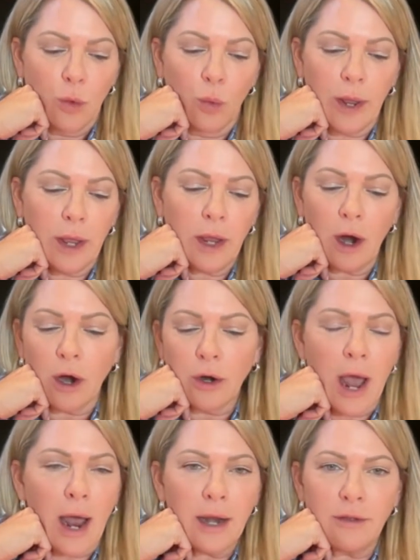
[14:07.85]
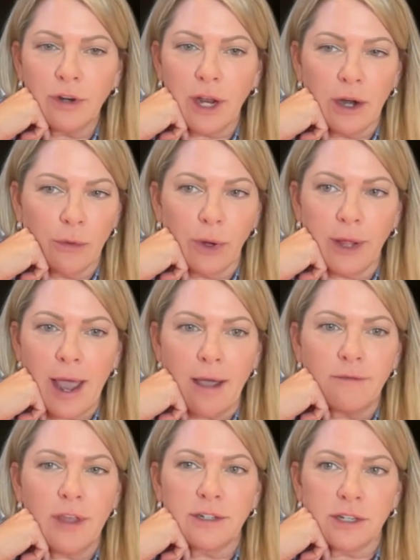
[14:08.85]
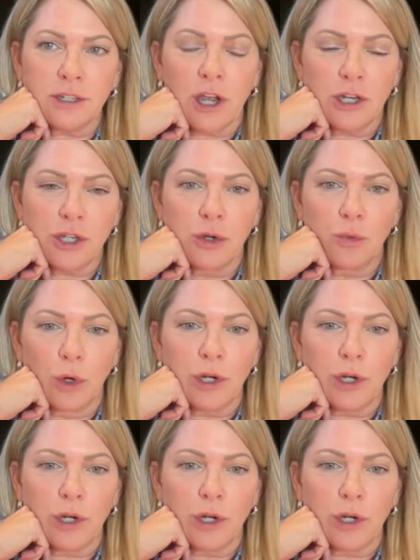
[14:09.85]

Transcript: We are not even going to really have that discussion.